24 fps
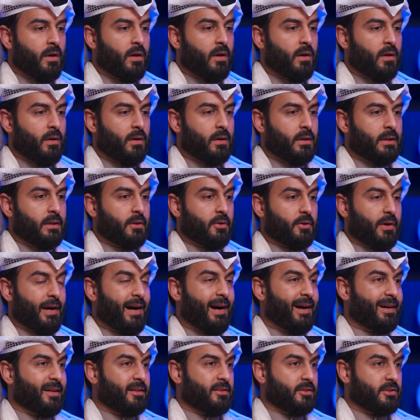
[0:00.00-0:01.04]
or
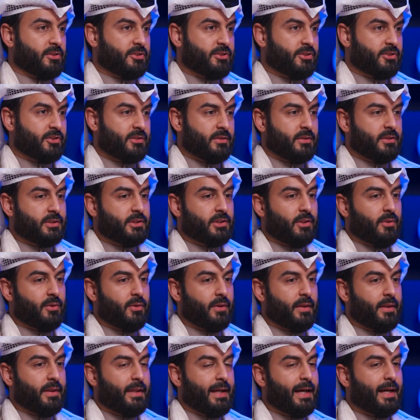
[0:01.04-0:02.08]
IELTS.
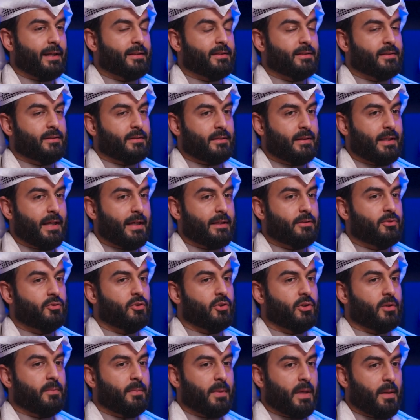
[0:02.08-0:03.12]
So that
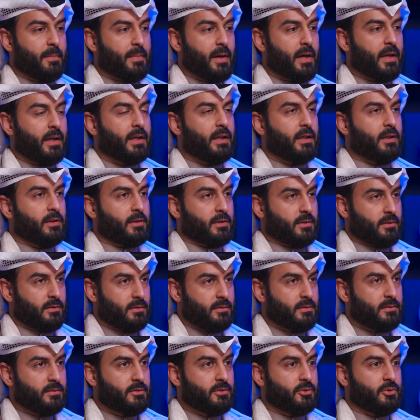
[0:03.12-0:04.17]
took me about a year
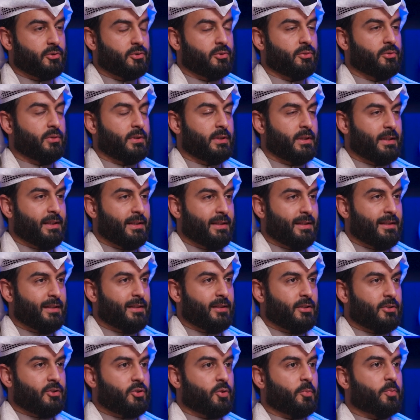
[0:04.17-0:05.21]
to
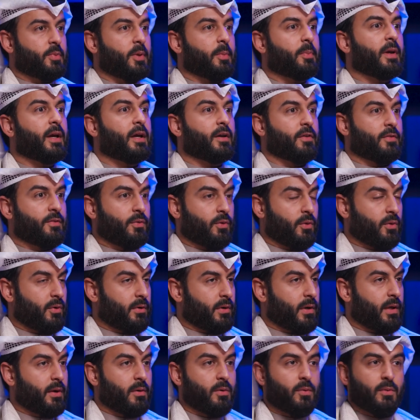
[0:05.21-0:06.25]
prepare
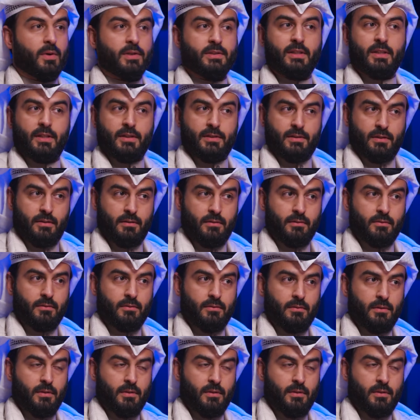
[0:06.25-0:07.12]
for, and it wasn't easy.